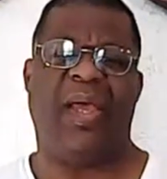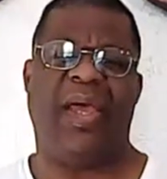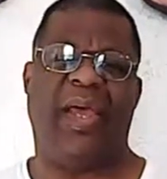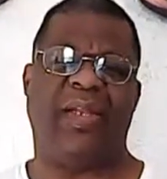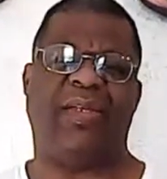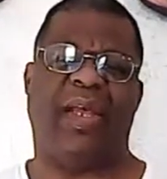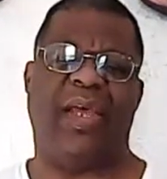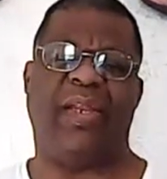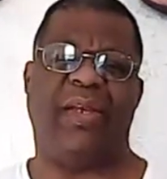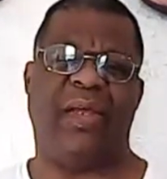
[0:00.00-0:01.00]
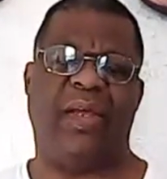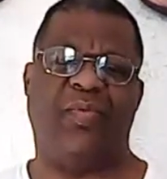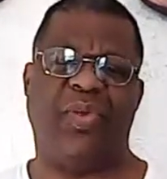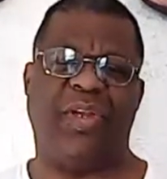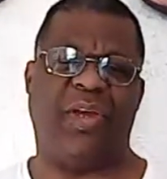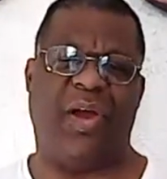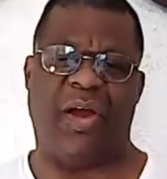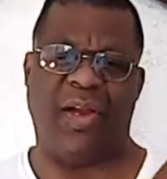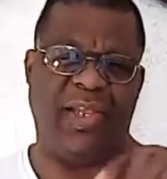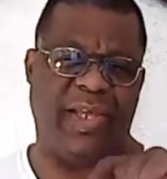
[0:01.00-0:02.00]
and with the
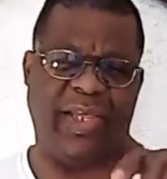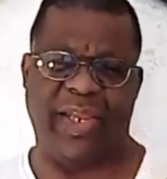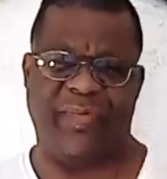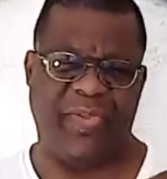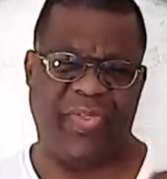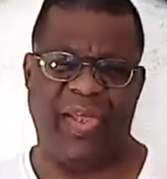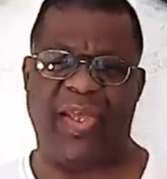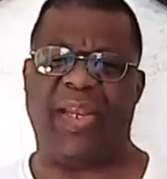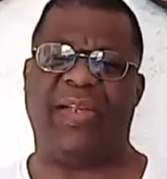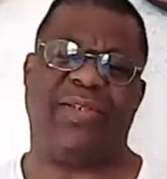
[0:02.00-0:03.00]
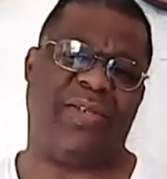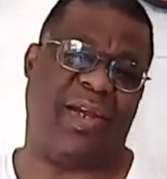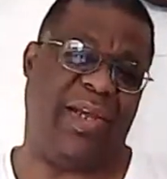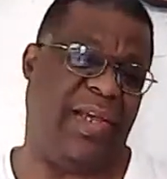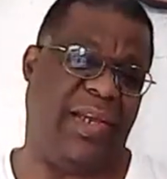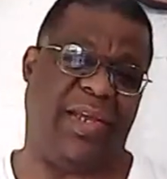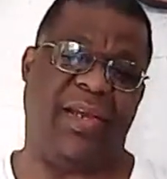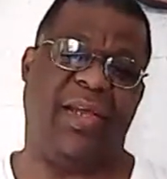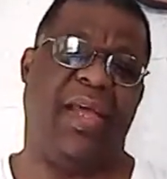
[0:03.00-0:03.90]
garlic and everything, and I just started eating it.